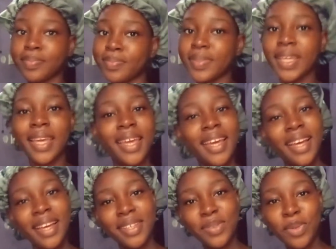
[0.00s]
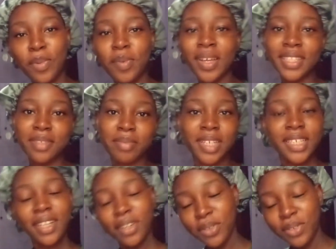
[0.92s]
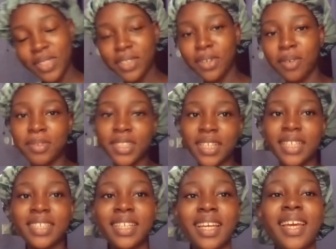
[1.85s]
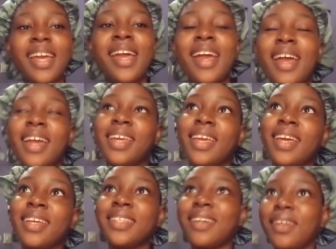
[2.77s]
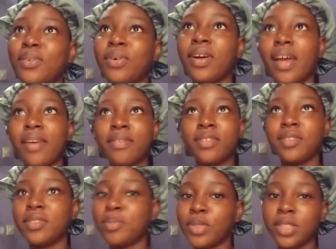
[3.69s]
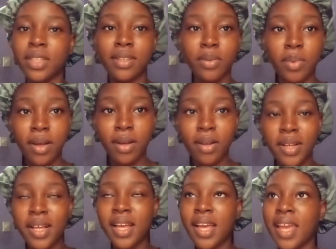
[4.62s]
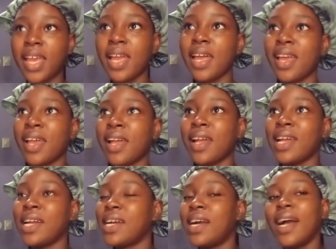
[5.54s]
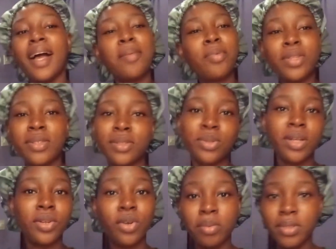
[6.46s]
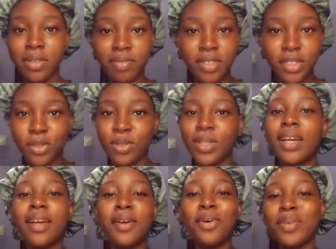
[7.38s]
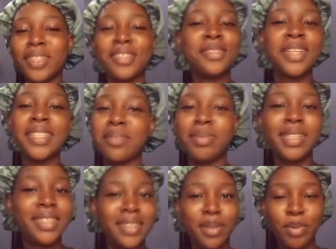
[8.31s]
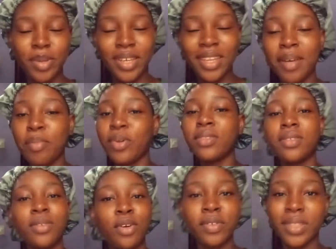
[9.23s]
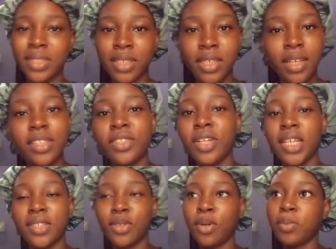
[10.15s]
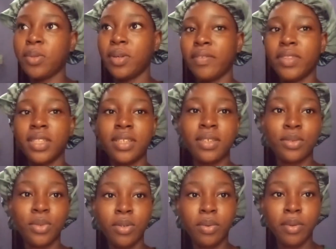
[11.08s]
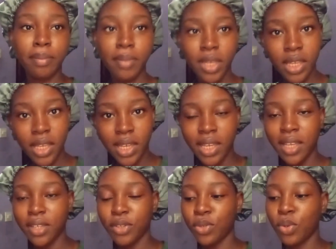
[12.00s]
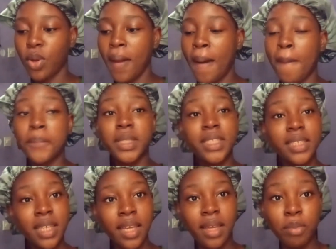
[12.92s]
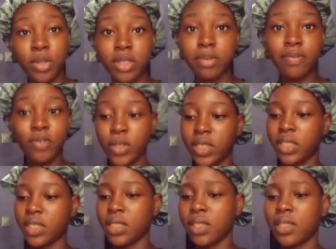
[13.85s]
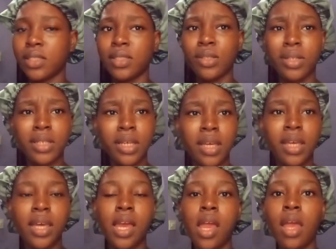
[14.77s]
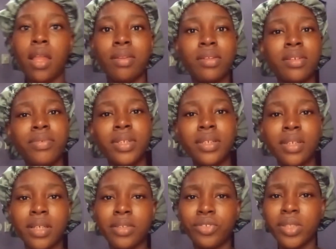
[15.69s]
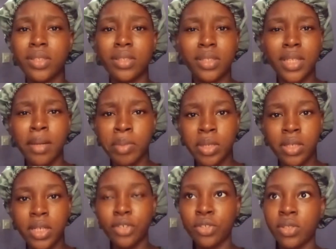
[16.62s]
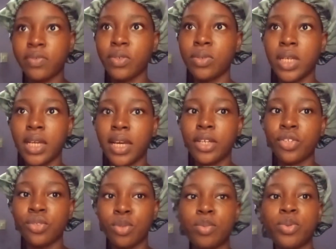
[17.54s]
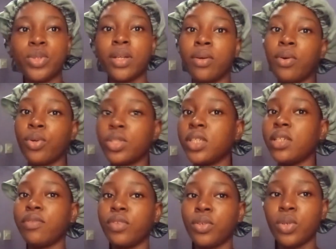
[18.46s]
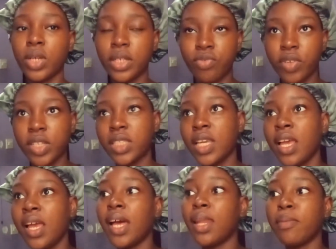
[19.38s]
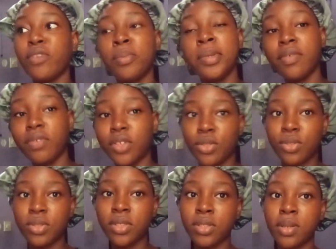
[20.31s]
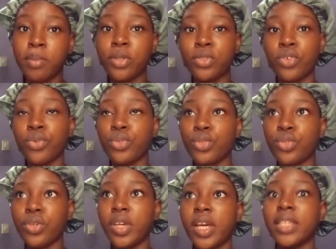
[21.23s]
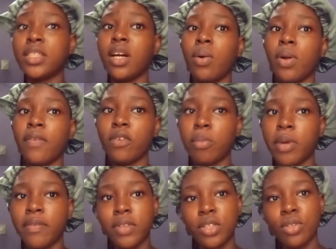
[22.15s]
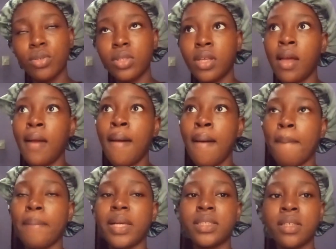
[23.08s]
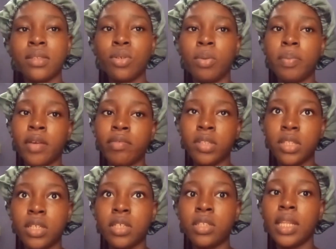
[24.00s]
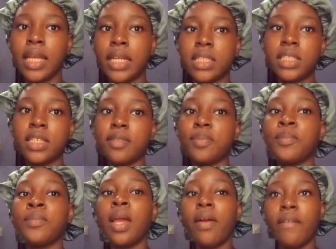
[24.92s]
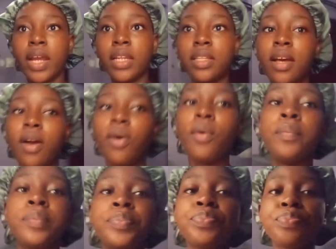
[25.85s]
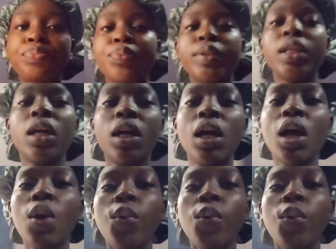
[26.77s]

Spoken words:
Hey guys, welcome back to my channel. It's your girl, Busola Ade. Yes, I know I haven't posted in a while. I'm going to do an update video like I always do after I disappear. I'm going to obviously catch you guys up with everything that's going on with me, you know. But today I'm going to be vlogging. It's Sunday. Nothing really interesting is happening. I just feel like I should put out content for you guys, right? And I'm filming a video today, so I'm going to also show you guys how I film my videos, my setup, everything, lighting. Right now, I'm